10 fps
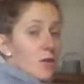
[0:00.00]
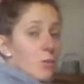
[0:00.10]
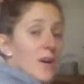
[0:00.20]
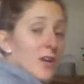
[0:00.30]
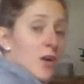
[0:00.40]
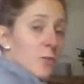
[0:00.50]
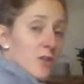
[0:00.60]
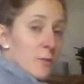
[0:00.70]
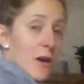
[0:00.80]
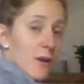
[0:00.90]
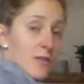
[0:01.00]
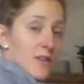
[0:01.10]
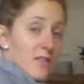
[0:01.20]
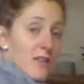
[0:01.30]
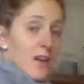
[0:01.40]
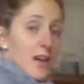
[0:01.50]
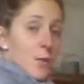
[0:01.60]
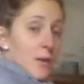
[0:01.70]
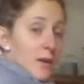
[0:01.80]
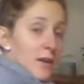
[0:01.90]
when it comes to the pelvis,
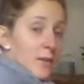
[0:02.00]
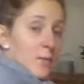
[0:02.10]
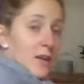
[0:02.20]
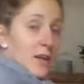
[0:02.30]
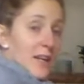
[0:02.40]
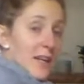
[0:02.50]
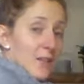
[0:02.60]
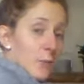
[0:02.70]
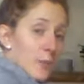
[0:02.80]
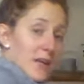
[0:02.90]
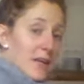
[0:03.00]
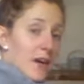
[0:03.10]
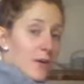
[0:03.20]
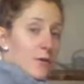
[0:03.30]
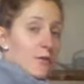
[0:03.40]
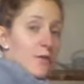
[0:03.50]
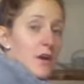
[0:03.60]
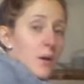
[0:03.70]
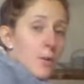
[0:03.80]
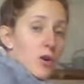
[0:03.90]
we can either be kind of
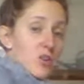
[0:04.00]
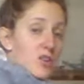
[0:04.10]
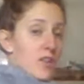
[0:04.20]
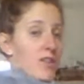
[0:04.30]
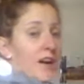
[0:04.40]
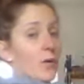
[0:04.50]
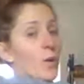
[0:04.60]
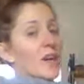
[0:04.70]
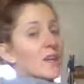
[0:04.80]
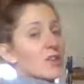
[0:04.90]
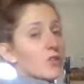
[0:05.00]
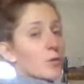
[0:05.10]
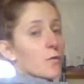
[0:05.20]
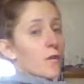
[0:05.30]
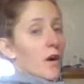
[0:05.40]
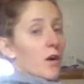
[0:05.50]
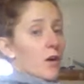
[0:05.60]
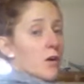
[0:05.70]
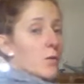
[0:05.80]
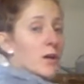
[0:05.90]
pushed that way too far,
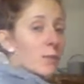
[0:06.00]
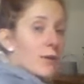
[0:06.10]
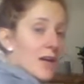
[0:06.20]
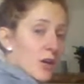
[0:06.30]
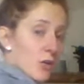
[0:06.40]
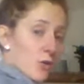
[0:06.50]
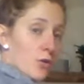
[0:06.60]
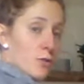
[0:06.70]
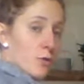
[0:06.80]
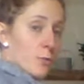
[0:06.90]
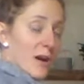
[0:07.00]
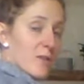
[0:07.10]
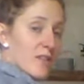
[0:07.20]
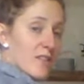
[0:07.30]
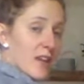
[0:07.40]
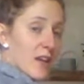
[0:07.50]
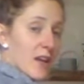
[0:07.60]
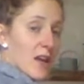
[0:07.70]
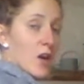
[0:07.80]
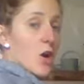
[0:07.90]
we can be like a neutral pelvis
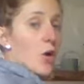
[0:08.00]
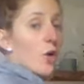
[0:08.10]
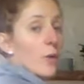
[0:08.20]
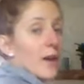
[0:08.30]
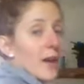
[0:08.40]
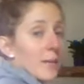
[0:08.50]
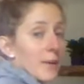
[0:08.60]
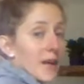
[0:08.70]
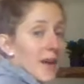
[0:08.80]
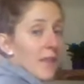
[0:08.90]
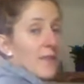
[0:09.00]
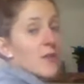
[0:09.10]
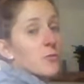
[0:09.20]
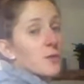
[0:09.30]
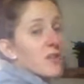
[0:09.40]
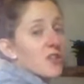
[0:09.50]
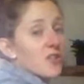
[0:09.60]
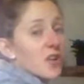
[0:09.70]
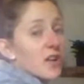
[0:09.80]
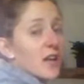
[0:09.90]
here, or we can be in this
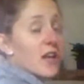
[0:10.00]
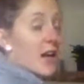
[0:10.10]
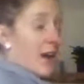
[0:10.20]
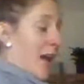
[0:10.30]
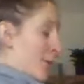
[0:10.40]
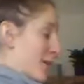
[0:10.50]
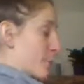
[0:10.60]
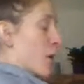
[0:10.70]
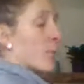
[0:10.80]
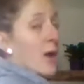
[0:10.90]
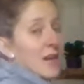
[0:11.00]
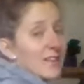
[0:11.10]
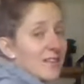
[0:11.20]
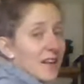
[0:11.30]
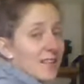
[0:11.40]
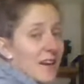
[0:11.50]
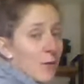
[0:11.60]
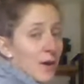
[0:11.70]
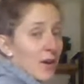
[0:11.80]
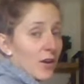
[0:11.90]
position here where the bum kind of sticks out,
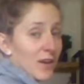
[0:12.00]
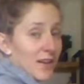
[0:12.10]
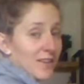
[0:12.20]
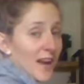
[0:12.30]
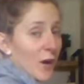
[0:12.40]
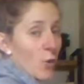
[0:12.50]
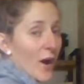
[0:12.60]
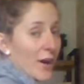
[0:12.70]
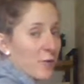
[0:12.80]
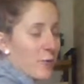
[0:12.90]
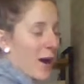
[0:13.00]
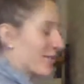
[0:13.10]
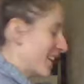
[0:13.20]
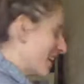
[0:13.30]
where you've got like a tail wagging around